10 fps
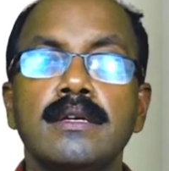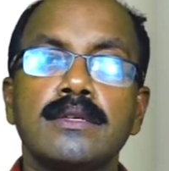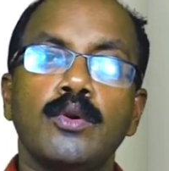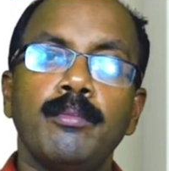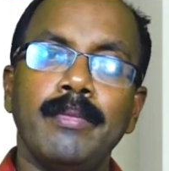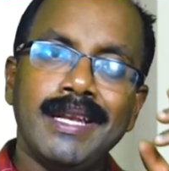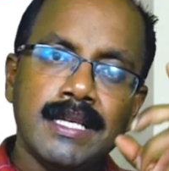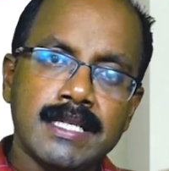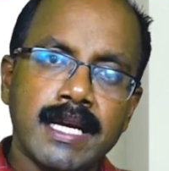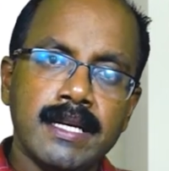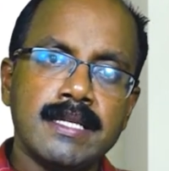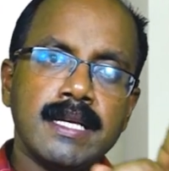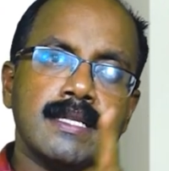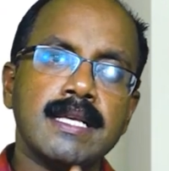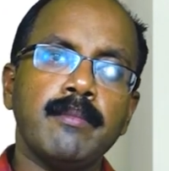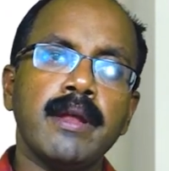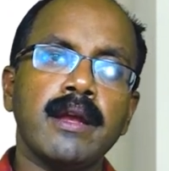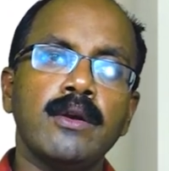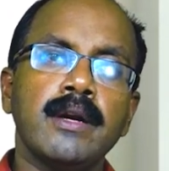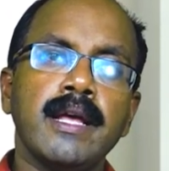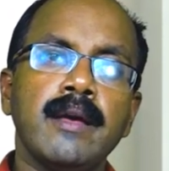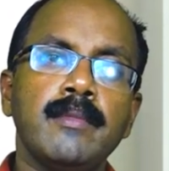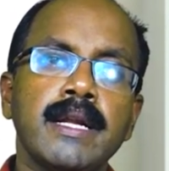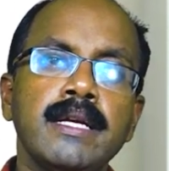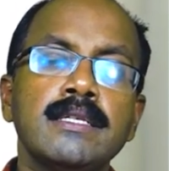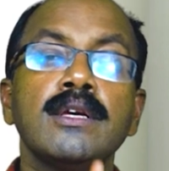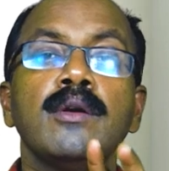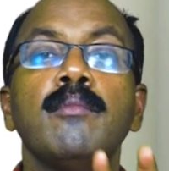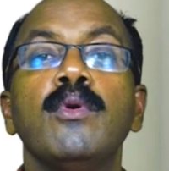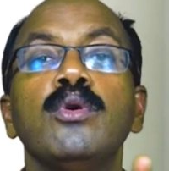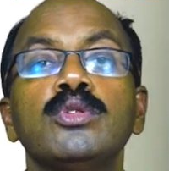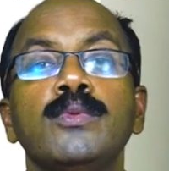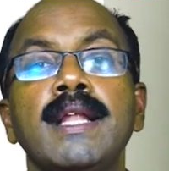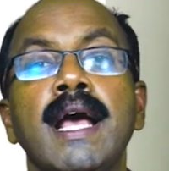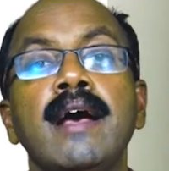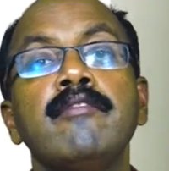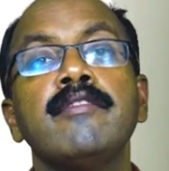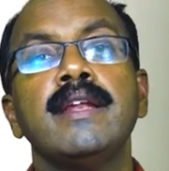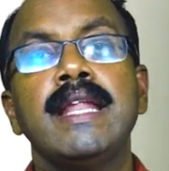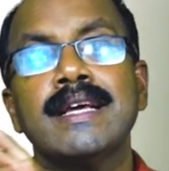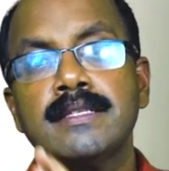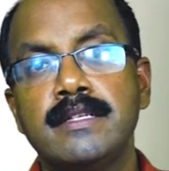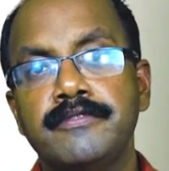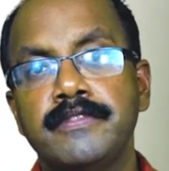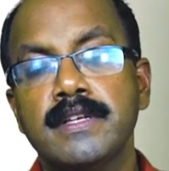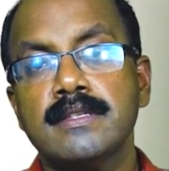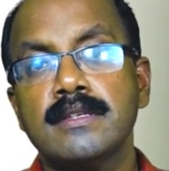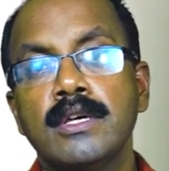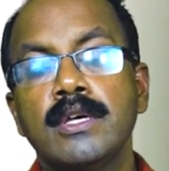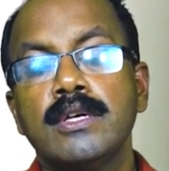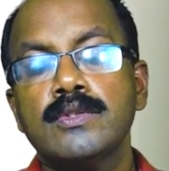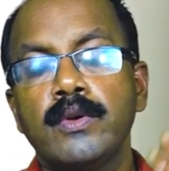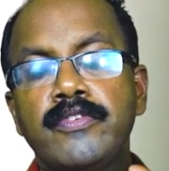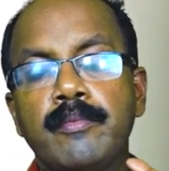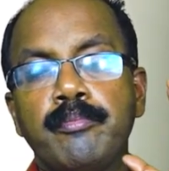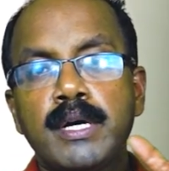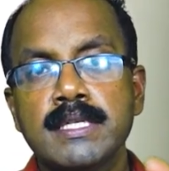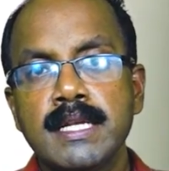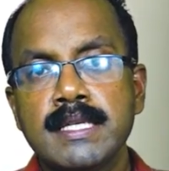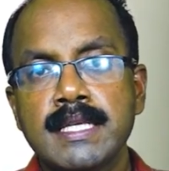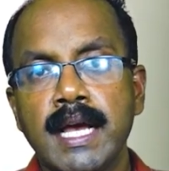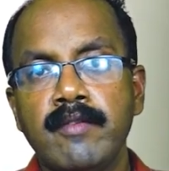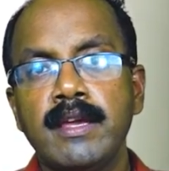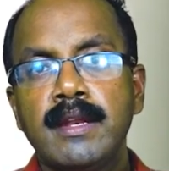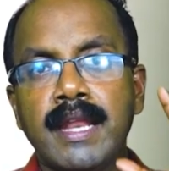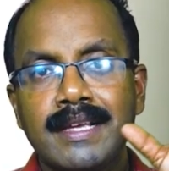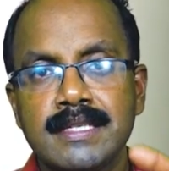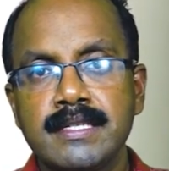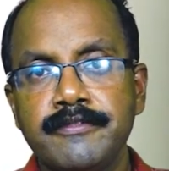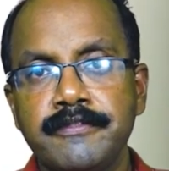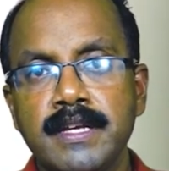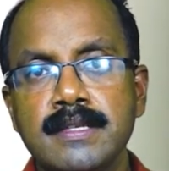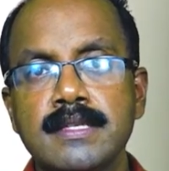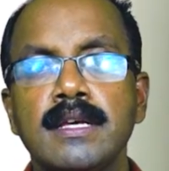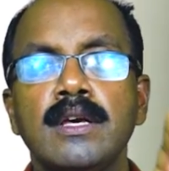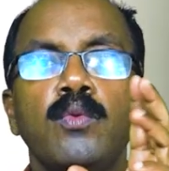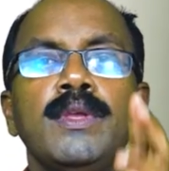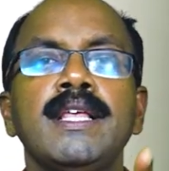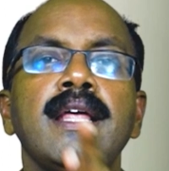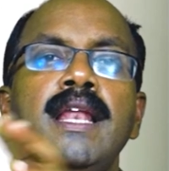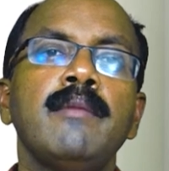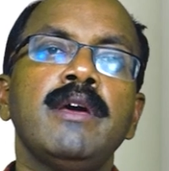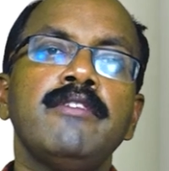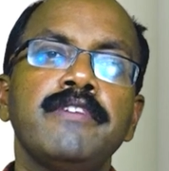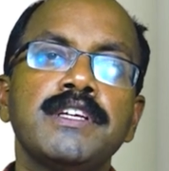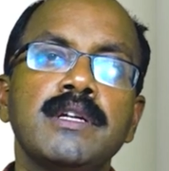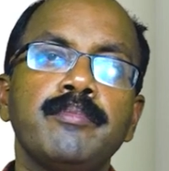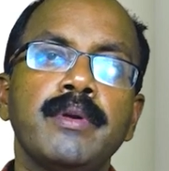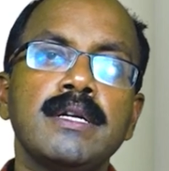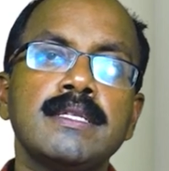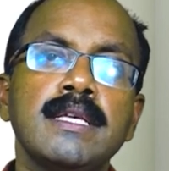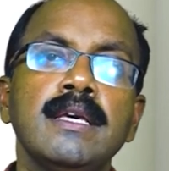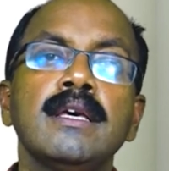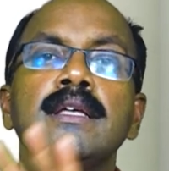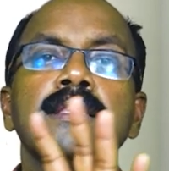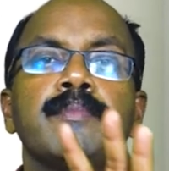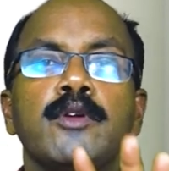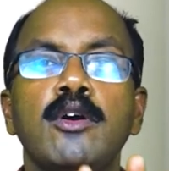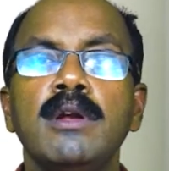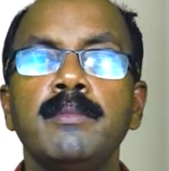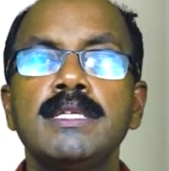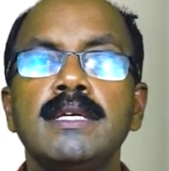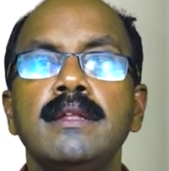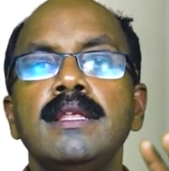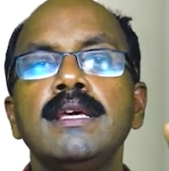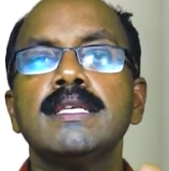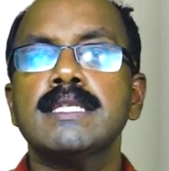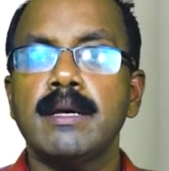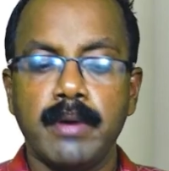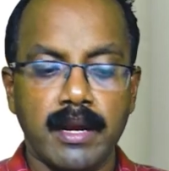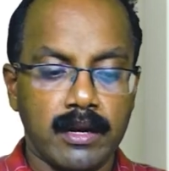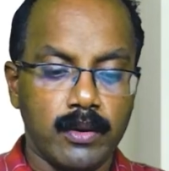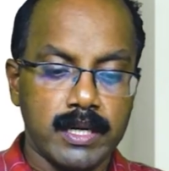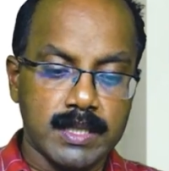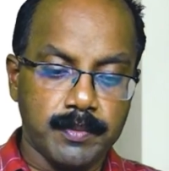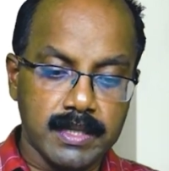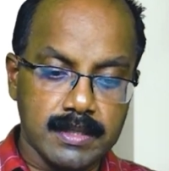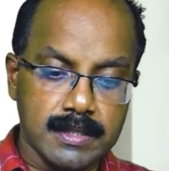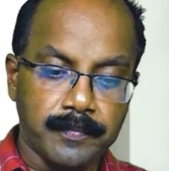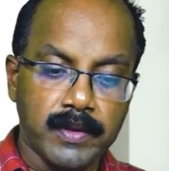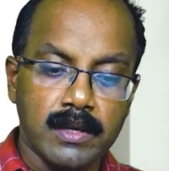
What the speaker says: So meningitis and subarachnoid hemorrhage both will have neck stiffness. So if a person is having neck stiffness with an element facial palsy, the problem is in the subarachnoid space.